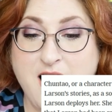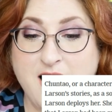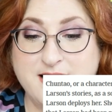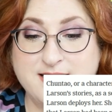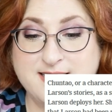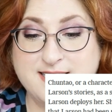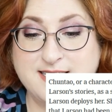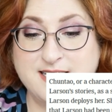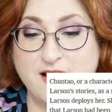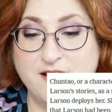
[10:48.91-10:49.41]
a
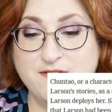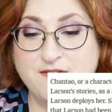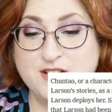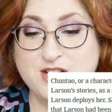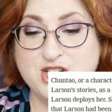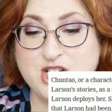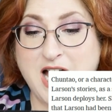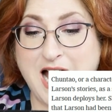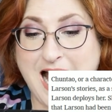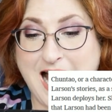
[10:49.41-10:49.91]

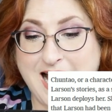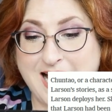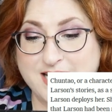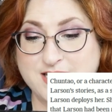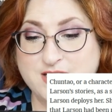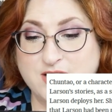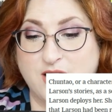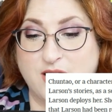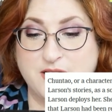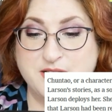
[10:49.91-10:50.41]
selfish
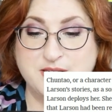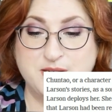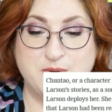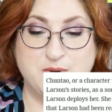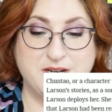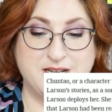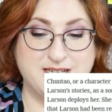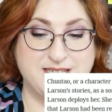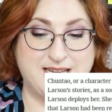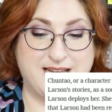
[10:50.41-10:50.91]
act also
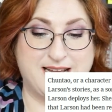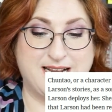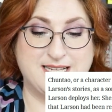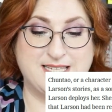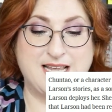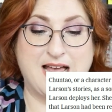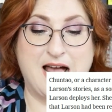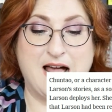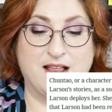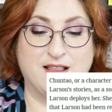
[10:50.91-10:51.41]

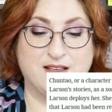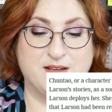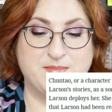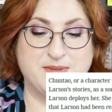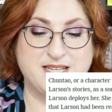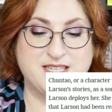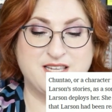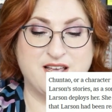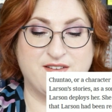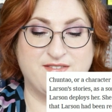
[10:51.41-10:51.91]
contains
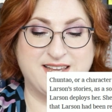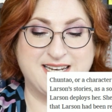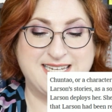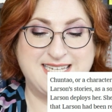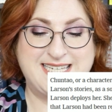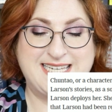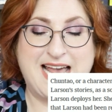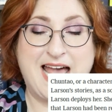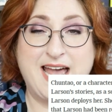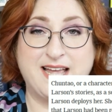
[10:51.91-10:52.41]
elements of
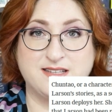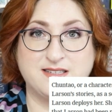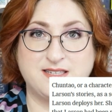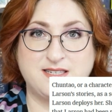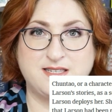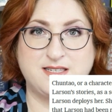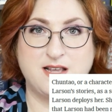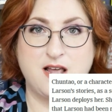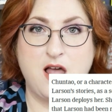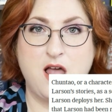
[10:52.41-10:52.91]

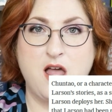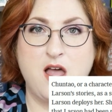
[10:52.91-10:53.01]
intense,